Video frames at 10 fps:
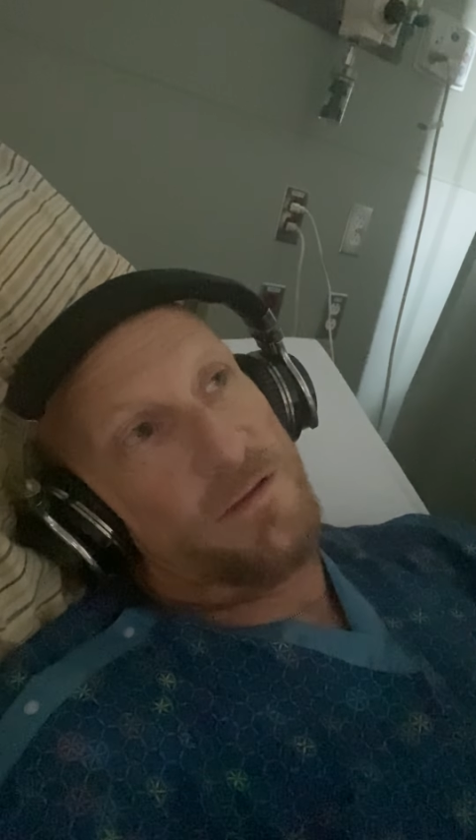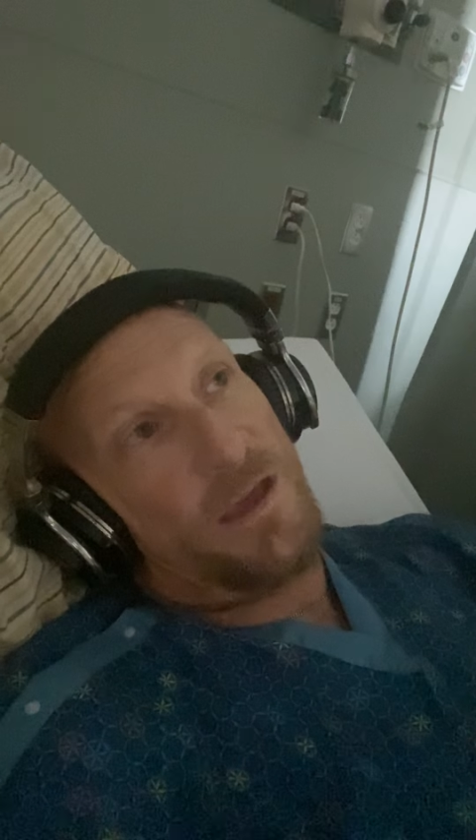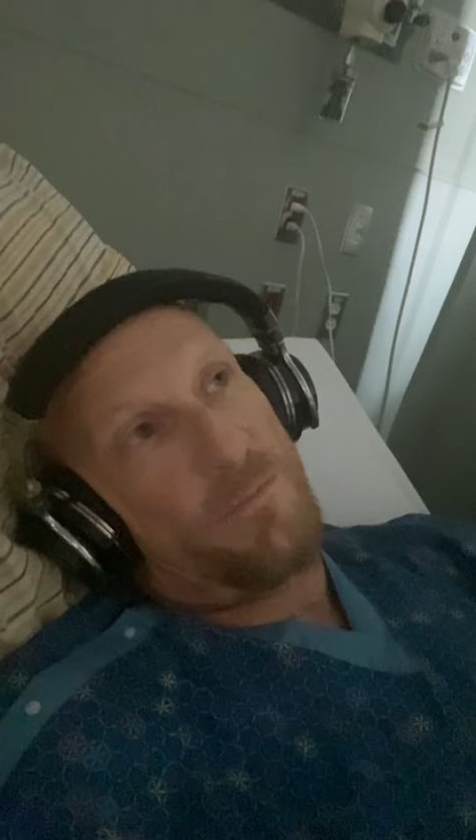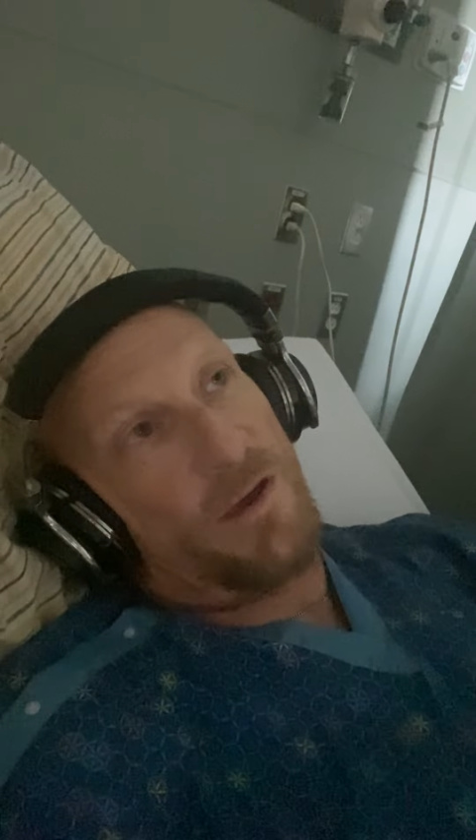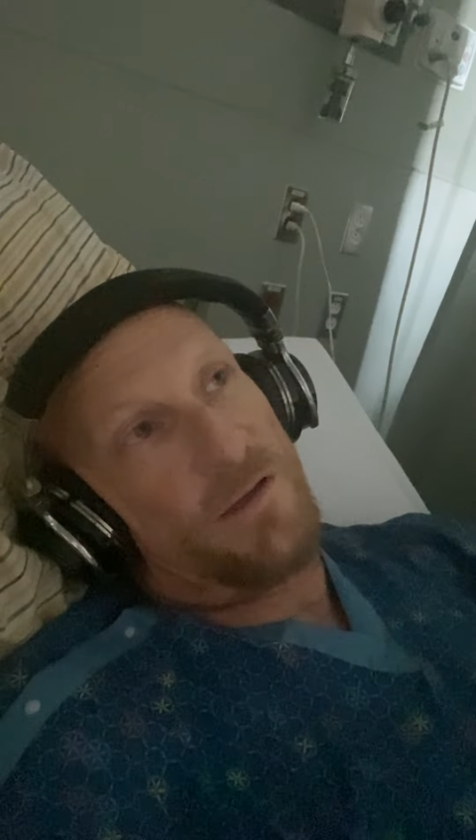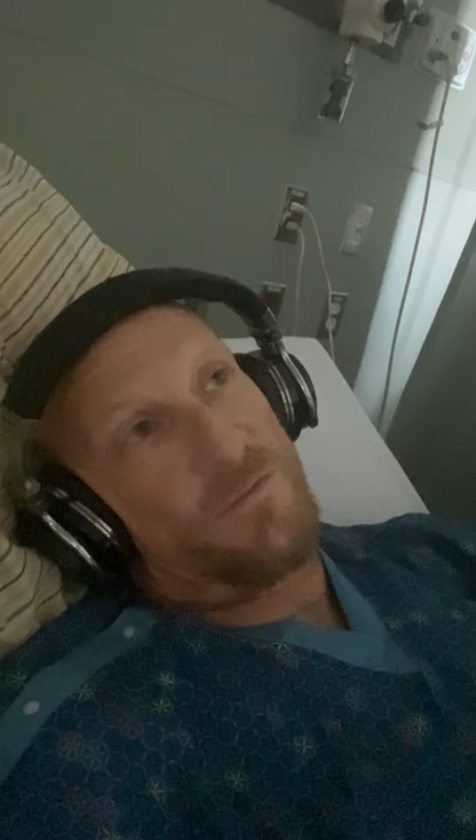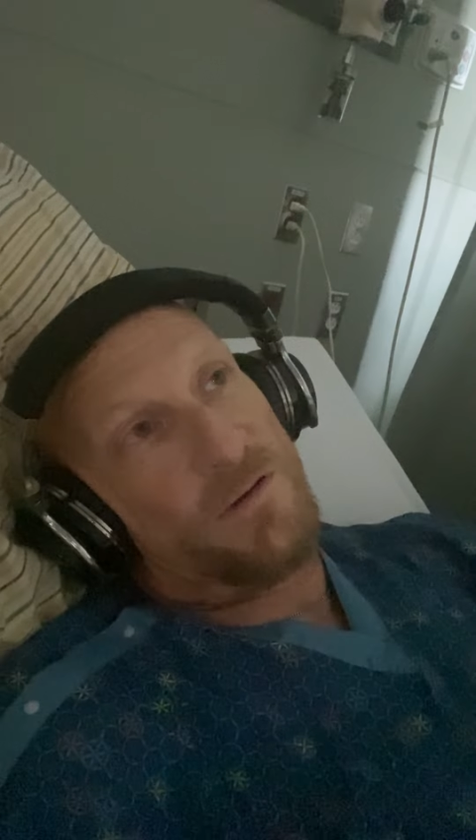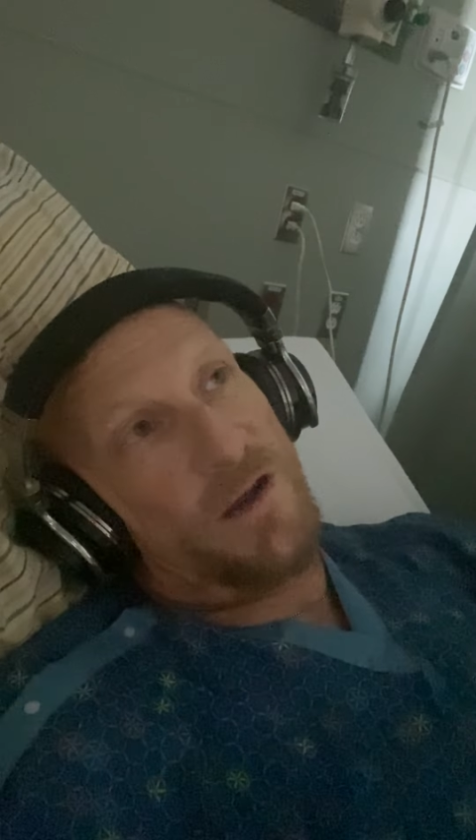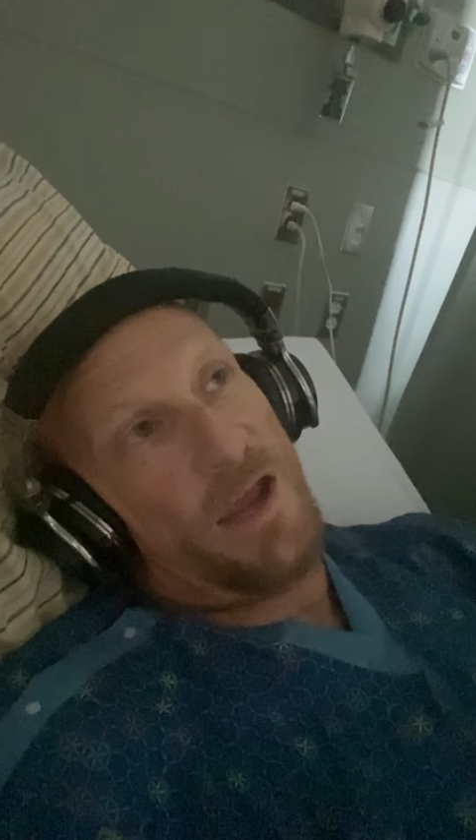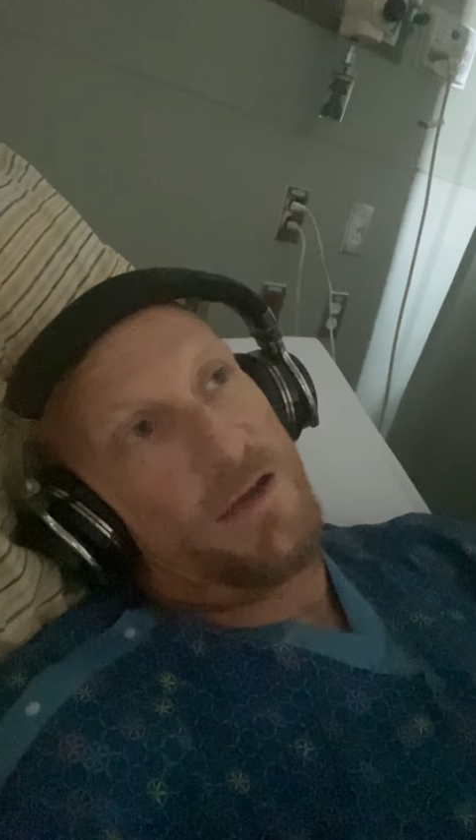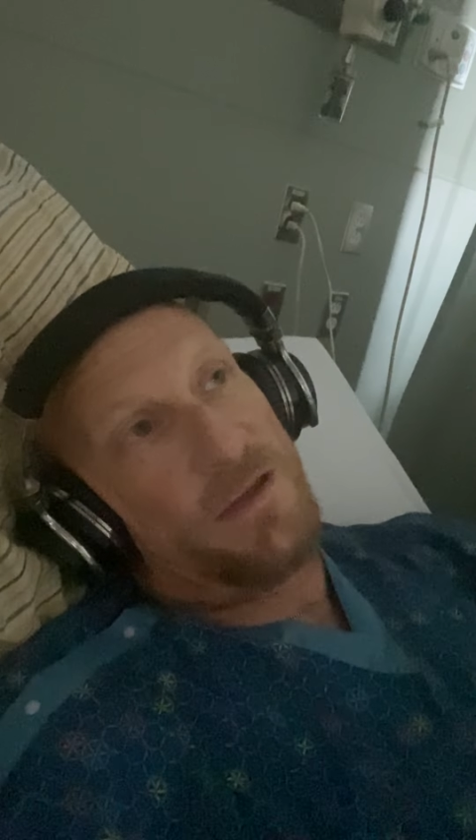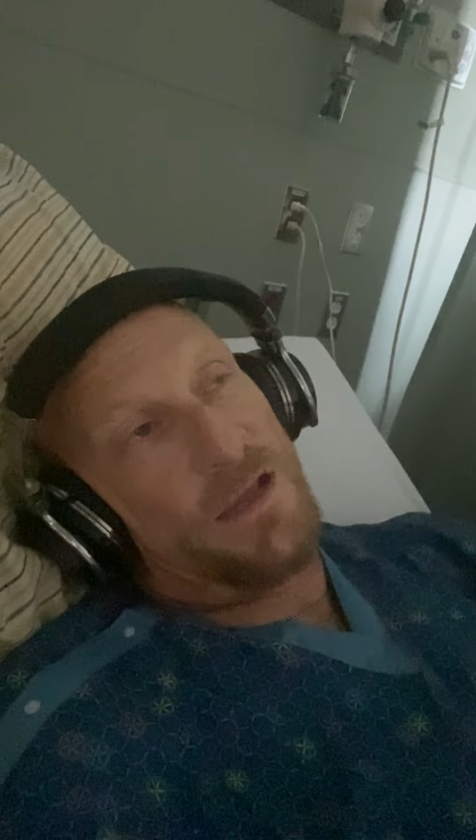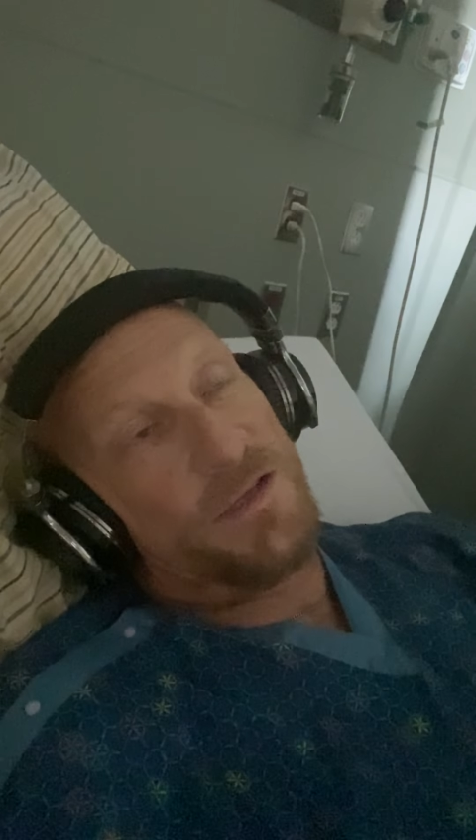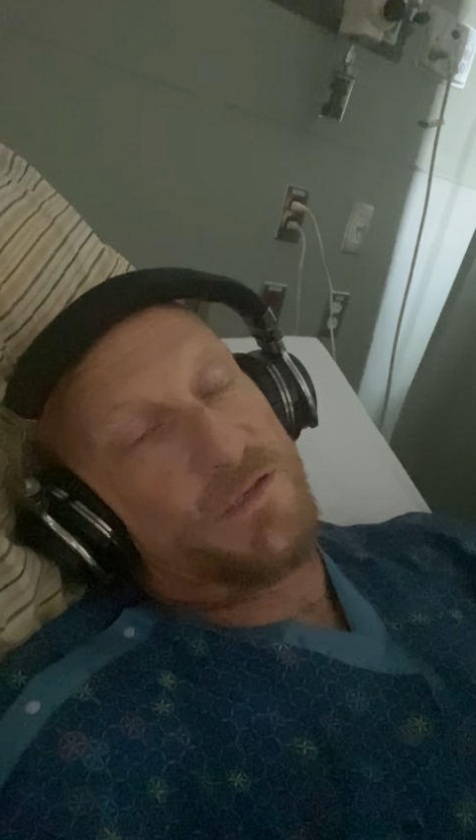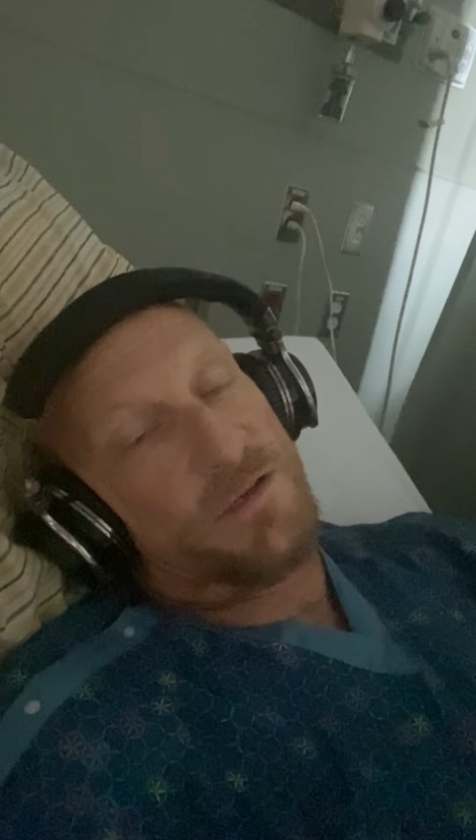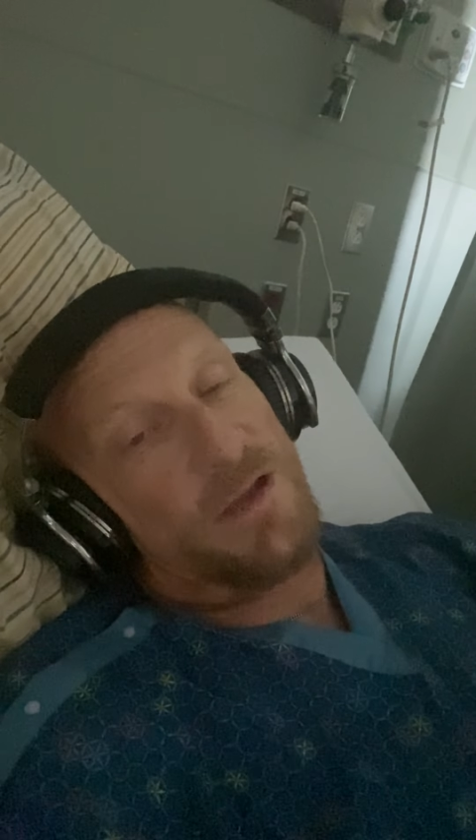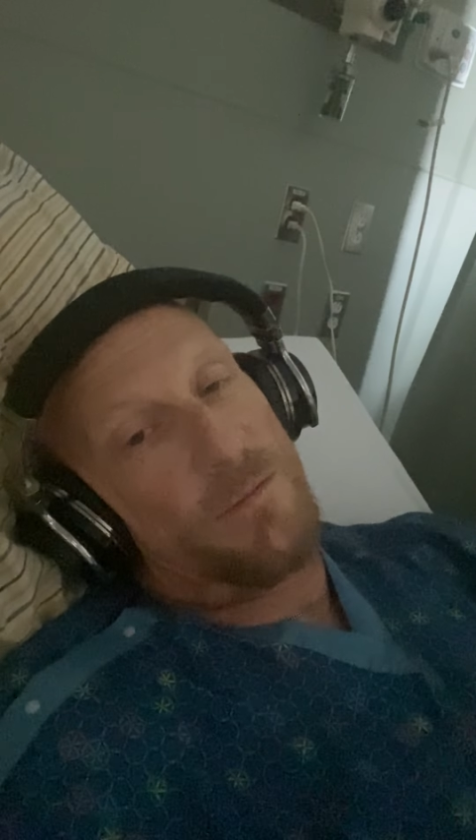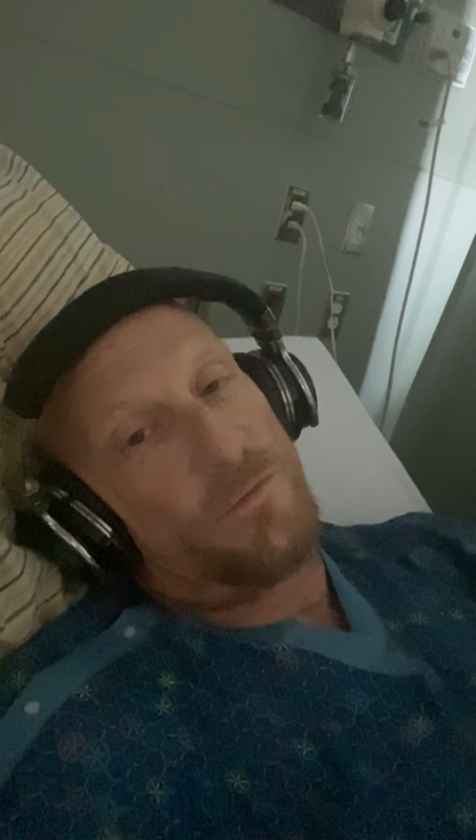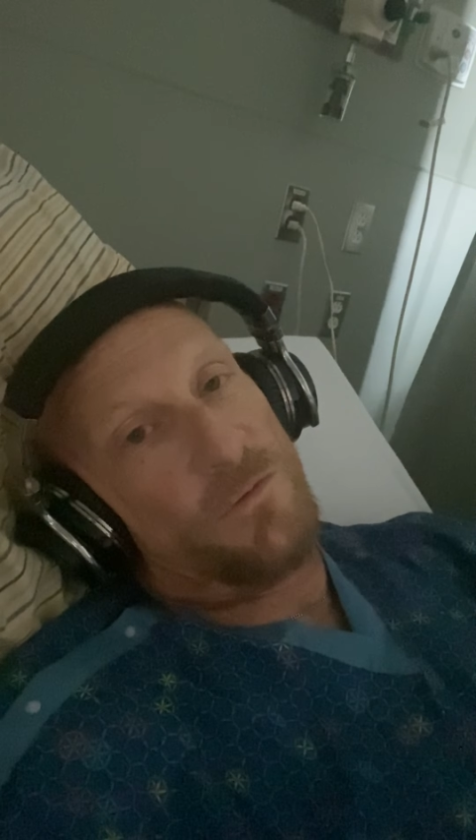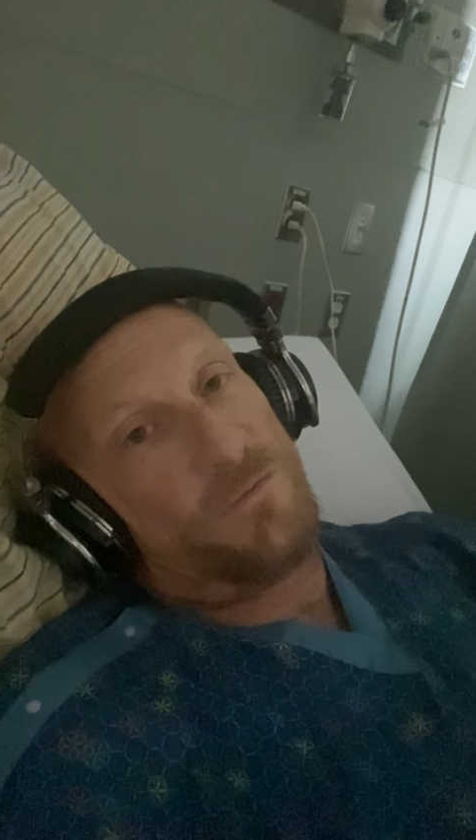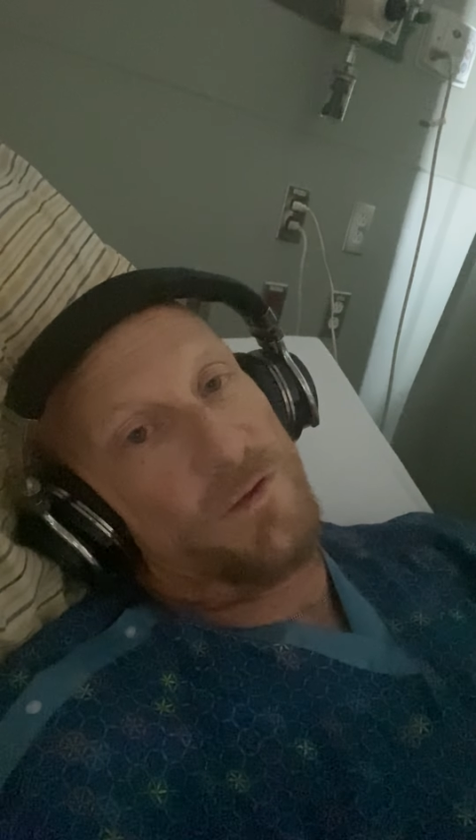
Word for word: that bed for nine days, did not move.